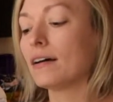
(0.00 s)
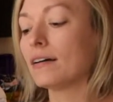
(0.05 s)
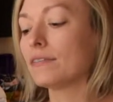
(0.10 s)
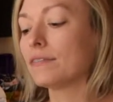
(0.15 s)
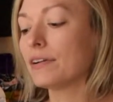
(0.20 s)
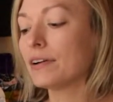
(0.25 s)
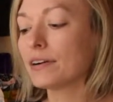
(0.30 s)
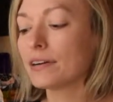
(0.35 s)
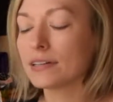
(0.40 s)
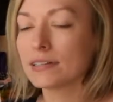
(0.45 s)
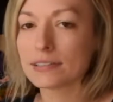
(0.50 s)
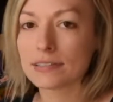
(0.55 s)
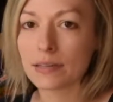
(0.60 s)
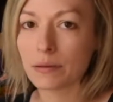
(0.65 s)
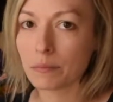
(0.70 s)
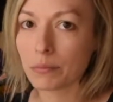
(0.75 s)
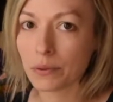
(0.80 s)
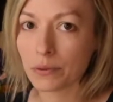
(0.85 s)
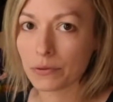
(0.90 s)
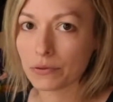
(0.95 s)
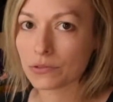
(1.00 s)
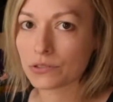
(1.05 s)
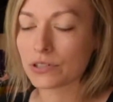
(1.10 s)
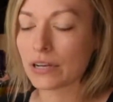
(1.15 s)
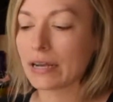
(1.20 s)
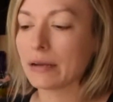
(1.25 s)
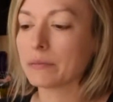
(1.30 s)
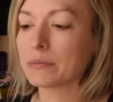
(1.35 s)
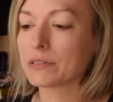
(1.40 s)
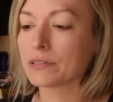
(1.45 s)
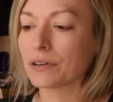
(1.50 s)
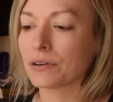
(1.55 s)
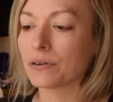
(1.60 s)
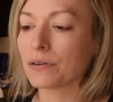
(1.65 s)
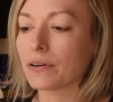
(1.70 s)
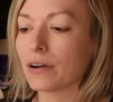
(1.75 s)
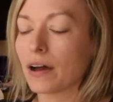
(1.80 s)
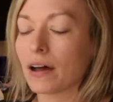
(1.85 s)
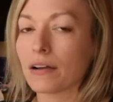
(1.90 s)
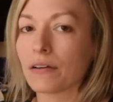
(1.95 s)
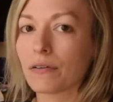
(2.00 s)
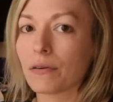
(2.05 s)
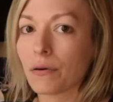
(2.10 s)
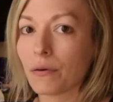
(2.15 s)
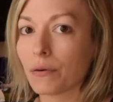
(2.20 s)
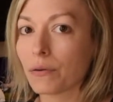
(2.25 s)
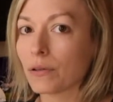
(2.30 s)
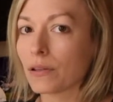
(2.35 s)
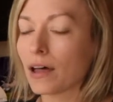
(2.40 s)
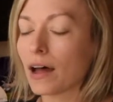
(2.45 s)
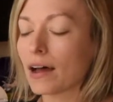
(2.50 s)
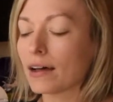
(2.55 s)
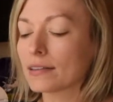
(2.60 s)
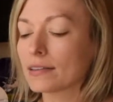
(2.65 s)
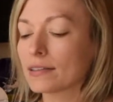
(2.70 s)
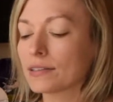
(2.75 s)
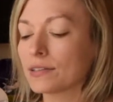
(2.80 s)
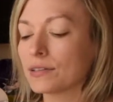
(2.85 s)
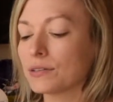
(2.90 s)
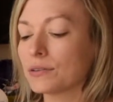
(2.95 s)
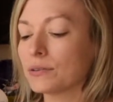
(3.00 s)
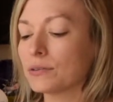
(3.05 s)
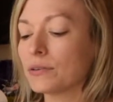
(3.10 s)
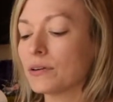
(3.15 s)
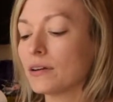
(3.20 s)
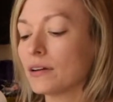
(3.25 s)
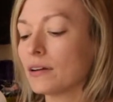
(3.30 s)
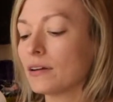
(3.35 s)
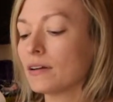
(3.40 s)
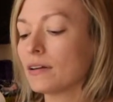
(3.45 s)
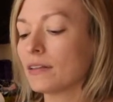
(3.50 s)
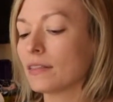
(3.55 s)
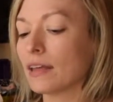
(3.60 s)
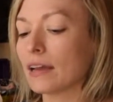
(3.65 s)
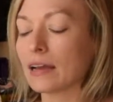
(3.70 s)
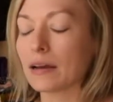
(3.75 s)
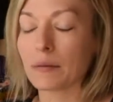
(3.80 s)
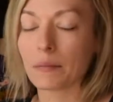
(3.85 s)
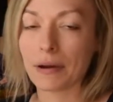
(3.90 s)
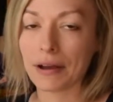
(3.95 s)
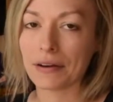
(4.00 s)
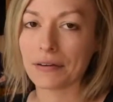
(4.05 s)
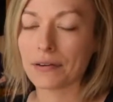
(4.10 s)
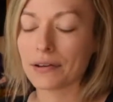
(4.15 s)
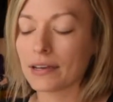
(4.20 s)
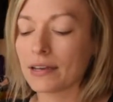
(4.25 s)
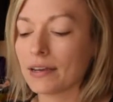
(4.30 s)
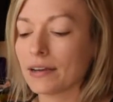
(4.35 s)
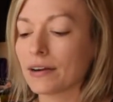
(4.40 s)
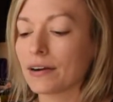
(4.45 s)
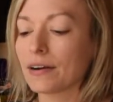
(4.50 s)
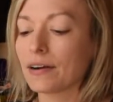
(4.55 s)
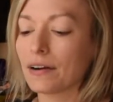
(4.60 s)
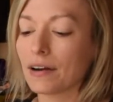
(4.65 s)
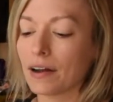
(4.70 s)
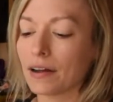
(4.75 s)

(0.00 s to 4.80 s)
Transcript: Very simple shape, so not a whole lot to think about here.